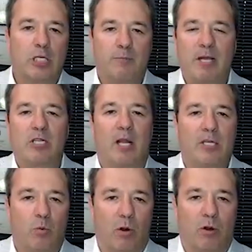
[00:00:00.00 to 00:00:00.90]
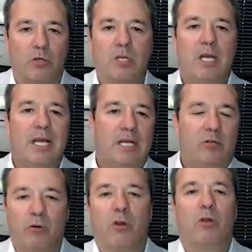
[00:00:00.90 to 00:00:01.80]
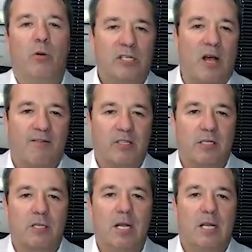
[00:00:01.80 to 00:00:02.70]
specialized workers to their U.S. offices.